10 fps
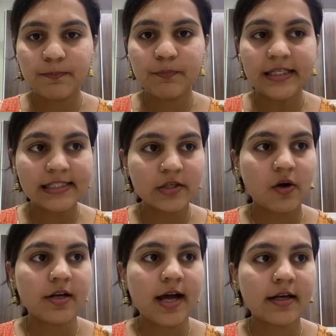please
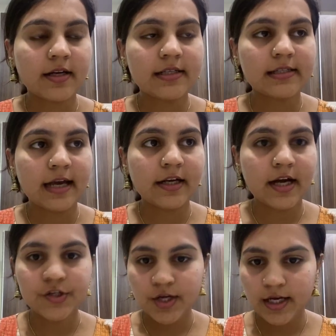contact us at
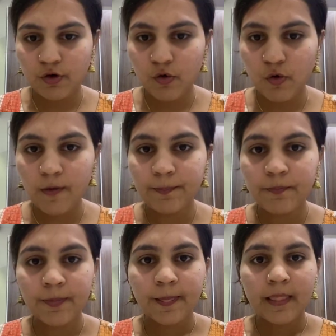Asha Ek Hope.
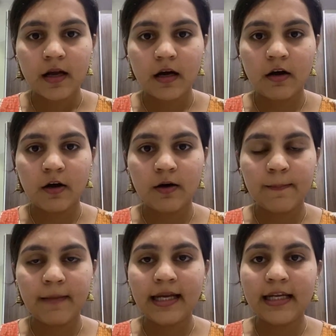
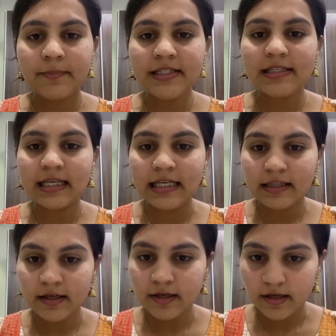My name is
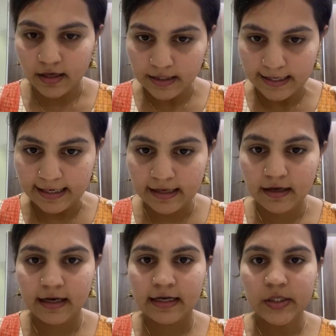Nikita Kirane.
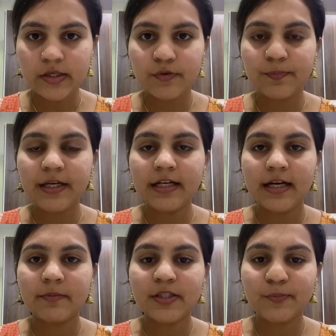I'll repeat,
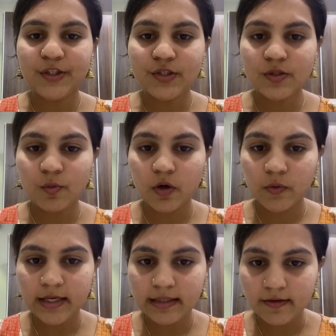I'm a speech and
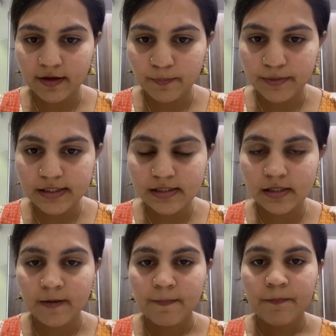swallowing therapist.
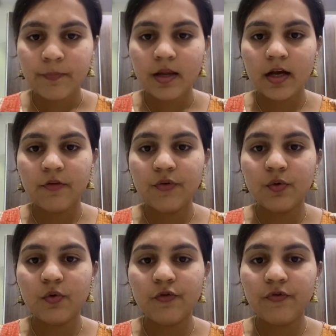If
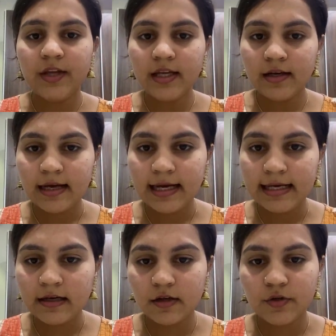you feel
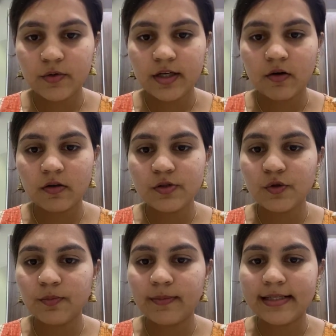like, you can
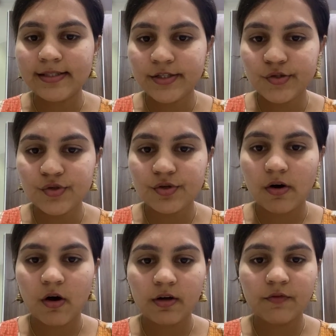also message
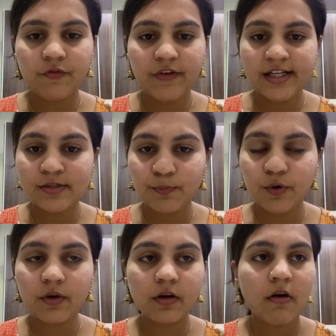on
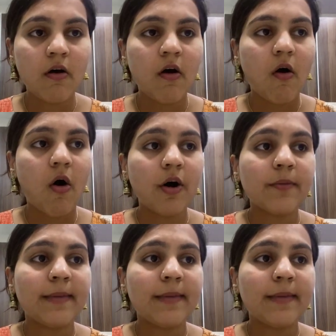Facebook or